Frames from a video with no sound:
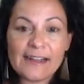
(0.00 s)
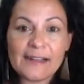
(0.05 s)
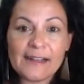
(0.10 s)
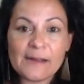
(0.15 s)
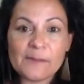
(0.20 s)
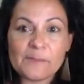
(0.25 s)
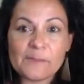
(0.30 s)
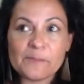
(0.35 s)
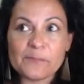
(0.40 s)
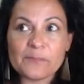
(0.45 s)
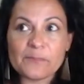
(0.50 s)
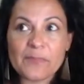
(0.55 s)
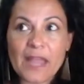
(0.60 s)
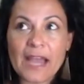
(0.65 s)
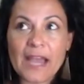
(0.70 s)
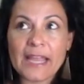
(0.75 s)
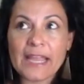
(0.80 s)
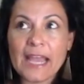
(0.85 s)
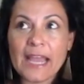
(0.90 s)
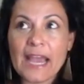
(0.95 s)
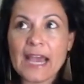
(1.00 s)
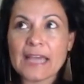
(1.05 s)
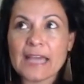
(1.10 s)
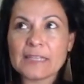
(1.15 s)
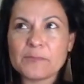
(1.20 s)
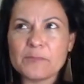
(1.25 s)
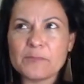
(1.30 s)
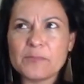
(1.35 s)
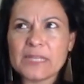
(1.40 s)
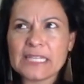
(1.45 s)
I
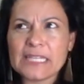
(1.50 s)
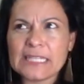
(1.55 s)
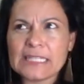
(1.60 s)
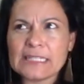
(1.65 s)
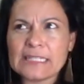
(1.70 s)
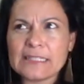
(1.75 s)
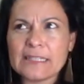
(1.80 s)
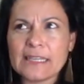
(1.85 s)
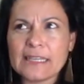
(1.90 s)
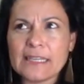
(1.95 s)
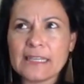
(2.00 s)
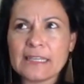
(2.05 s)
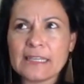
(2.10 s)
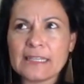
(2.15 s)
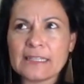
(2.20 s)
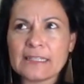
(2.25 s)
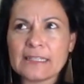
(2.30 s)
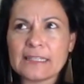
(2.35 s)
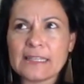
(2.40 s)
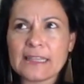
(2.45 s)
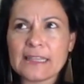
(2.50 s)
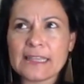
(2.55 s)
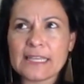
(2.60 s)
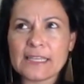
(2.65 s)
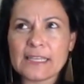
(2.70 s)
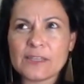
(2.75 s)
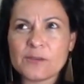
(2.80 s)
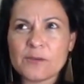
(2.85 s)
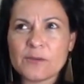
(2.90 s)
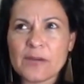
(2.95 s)
had been in
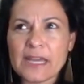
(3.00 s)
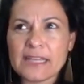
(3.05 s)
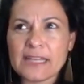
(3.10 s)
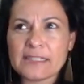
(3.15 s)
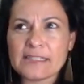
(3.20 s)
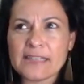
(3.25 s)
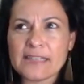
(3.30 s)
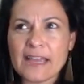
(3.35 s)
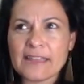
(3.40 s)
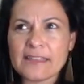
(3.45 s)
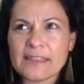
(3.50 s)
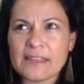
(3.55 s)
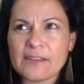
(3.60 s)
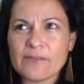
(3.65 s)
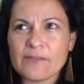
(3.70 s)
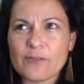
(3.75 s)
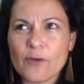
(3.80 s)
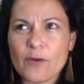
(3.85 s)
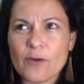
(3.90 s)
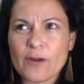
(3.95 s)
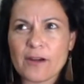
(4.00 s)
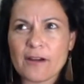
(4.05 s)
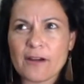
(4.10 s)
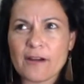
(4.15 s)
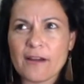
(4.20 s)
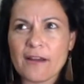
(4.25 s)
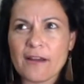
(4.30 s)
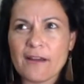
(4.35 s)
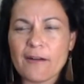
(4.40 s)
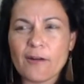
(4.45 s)
the US, I think,
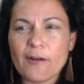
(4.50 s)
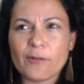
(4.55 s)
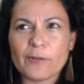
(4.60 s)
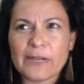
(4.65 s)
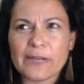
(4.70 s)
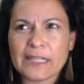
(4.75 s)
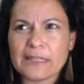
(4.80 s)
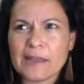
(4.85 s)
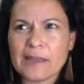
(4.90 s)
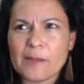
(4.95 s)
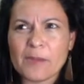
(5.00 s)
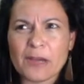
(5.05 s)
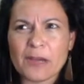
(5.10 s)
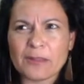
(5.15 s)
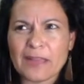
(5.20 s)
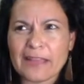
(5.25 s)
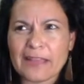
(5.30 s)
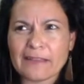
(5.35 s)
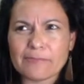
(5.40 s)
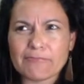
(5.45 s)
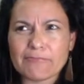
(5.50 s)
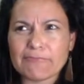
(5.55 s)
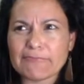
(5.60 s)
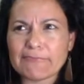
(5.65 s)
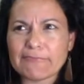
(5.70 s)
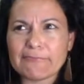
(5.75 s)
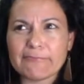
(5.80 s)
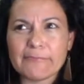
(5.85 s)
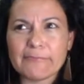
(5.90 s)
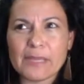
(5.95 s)
for already about like
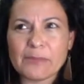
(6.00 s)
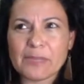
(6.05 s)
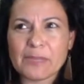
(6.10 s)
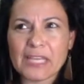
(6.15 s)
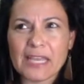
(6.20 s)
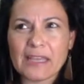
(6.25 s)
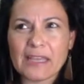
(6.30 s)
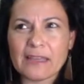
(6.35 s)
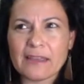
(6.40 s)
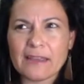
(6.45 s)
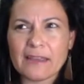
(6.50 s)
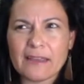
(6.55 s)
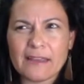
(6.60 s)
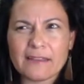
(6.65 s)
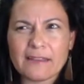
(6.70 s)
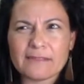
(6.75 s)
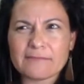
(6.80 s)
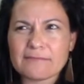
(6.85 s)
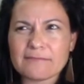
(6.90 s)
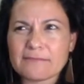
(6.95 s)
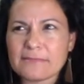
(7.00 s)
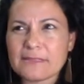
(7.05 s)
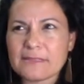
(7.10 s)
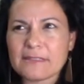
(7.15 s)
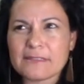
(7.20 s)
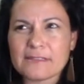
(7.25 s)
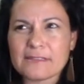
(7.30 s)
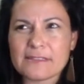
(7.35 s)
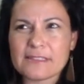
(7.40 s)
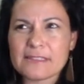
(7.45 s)
maybe
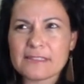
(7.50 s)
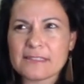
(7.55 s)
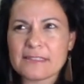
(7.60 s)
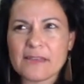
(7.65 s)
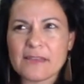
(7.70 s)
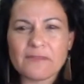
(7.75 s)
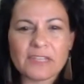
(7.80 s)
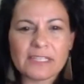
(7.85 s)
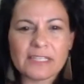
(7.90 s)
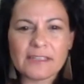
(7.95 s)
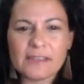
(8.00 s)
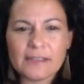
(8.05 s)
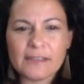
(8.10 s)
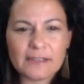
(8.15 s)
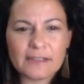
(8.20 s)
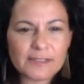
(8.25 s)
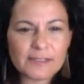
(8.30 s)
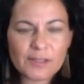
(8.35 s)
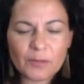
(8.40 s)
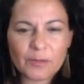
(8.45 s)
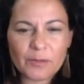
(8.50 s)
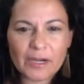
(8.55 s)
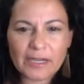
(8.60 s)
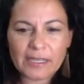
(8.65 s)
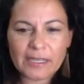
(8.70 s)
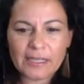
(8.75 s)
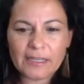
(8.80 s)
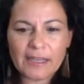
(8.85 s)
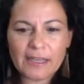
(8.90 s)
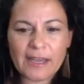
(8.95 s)
7 years
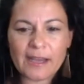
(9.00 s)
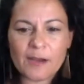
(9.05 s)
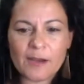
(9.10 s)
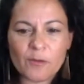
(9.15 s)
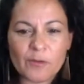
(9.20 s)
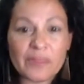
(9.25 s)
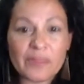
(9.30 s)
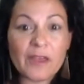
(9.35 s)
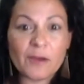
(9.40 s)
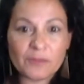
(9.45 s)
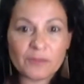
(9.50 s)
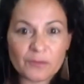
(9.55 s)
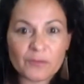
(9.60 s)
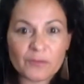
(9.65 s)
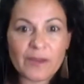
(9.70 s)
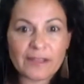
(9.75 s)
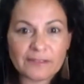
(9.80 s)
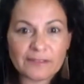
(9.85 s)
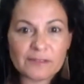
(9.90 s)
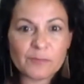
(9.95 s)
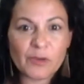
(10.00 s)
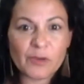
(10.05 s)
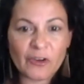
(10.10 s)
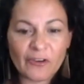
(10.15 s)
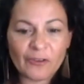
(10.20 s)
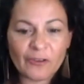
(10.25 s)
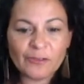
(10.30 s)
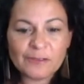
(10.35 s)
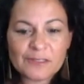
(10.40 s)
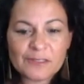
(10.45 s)
already without the right to
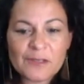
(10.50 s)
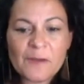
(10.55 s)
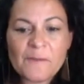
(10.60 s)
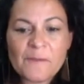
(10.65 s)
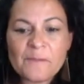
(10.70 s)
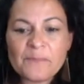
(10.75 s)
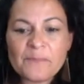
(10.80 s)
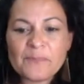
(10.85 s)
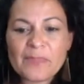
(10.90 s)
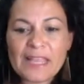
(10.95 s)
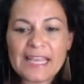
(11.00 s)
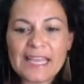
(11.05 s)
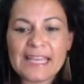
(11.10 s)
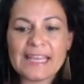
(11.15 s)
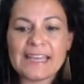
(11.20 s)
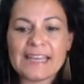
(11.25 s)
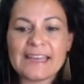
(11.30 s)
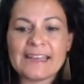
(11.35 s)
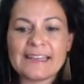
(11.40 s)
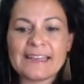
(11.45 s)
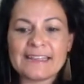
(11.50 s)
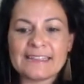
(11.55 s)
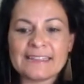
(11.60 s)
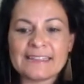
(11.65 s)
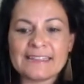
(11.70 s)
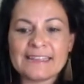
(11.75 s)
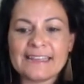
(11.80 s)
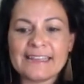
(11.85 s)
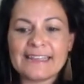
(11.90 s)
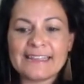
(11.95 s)
vote.
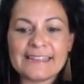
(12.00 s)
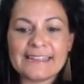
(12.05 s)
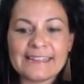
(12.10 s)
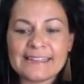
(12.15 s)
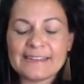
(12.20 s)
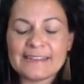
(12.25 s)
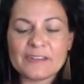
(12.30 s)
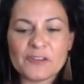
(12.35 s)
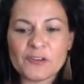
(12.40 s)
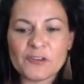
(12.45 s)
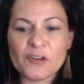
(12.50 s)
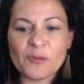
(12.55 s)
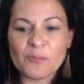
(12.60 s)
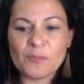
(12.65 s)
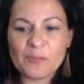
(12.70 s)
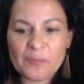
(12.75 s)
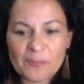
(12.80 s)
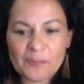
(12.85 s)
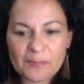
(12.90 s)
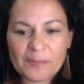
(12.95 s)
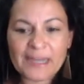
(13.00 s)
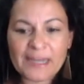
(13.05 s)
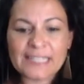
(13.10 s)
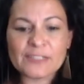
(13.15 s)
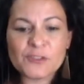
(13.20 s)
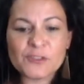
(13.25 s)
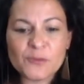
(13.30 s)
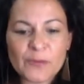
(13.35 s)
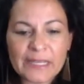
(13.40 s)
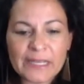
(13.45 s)
And you know, by
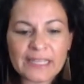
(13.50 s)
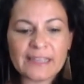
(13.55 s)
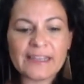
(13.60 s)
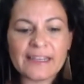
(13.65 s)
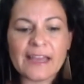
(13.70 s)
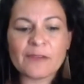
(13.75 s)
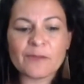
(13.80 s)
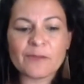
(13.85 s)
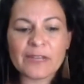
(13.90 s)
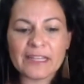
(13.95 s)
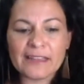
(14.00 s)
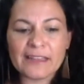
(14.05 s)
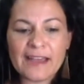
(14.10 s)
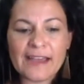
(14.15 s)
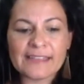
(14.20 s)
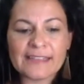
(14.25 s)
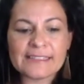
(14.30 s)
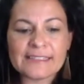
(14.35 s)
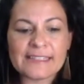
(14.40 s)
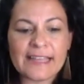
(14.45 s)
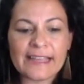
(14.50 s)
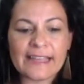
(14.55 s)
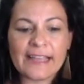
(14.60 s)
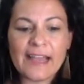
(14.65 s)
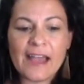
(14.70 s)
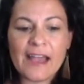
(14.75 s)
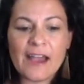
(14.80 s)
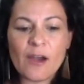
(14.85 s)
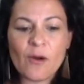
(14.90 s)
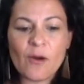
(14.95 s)
doing it, I realized like
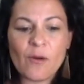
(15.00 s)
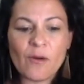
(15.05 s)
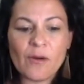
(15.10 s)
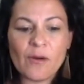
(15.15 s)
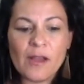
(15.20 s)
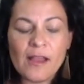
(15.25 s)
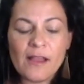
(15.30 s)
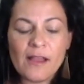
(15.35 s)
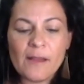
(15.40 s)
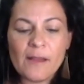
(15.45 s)
how